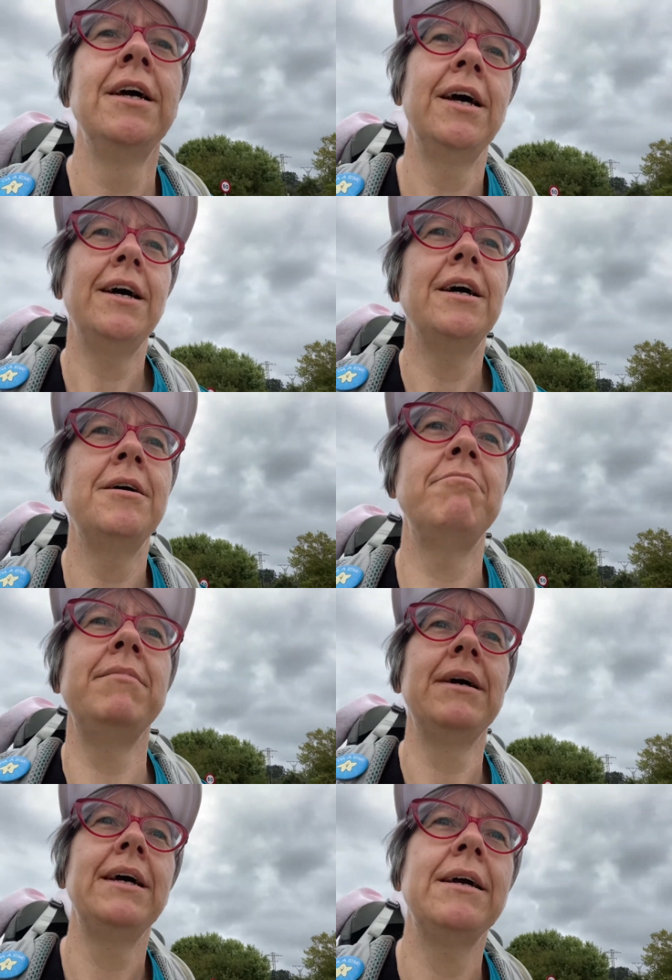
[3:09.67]
Um,
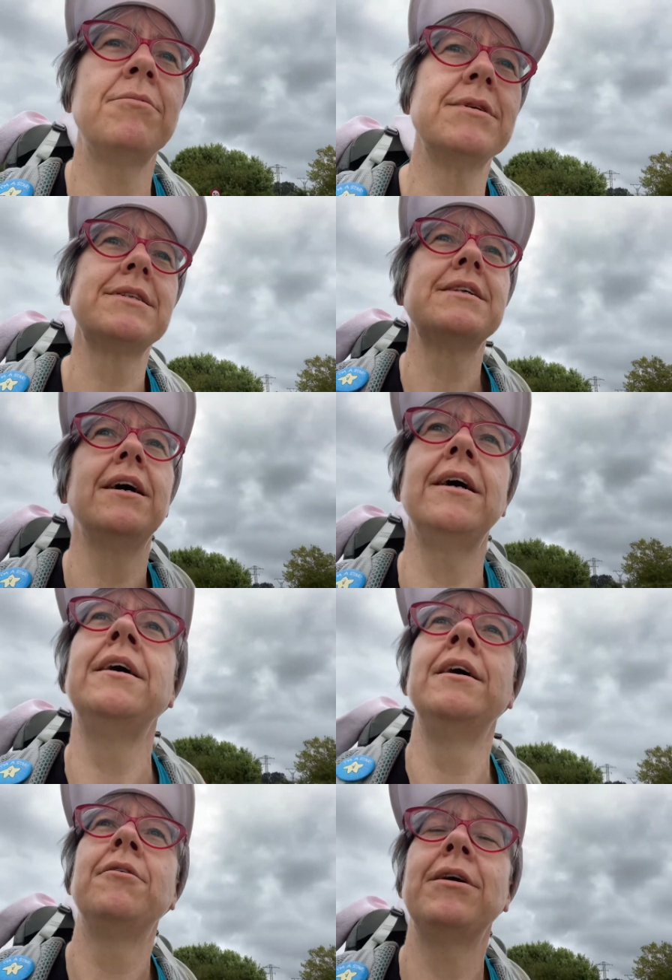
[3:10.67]
it was, uh,
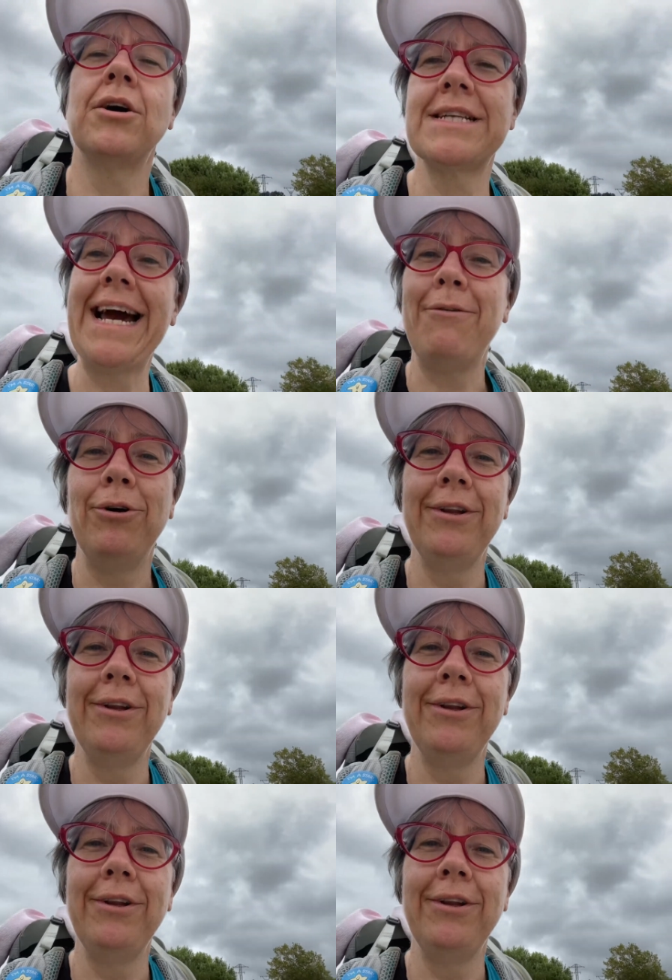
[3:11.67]
we got a towel.